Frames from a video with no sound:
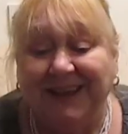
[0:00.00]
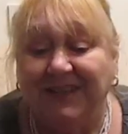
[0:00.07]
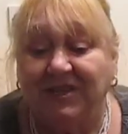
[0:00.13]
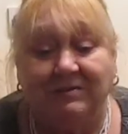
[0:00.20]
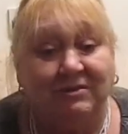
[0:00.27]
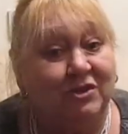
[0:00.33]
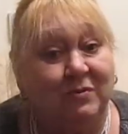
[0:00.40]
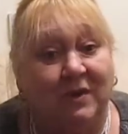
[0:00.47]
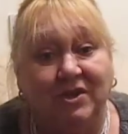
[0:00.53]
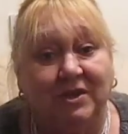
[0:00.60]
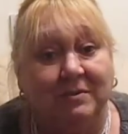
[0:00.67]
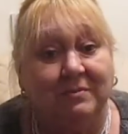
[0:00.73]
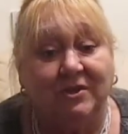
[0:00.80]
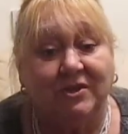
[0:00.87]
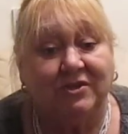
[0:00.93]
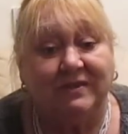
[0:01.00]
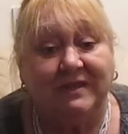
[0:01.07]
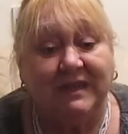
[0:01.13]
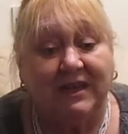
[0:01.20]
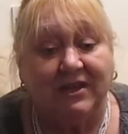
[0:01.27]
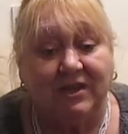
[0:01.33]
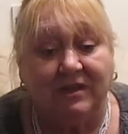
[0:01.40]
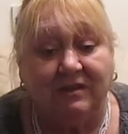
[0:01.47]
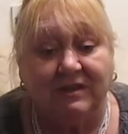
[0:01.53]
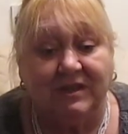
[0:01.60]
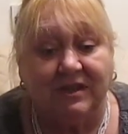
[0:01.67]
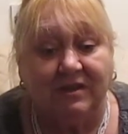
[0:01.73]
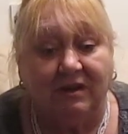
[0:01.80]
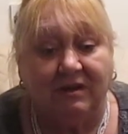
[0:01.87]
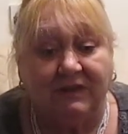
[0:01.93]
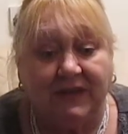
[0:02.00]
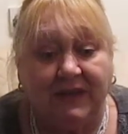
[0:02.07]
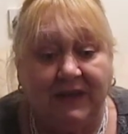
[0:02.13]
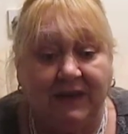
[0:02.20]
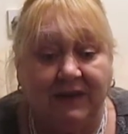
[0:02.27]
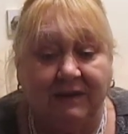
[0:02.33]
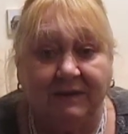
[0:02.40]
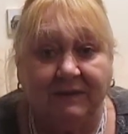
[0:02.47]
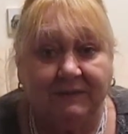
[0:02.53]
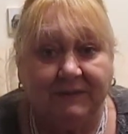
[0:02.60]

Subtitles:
So just watching Buster, he's actually going to knock the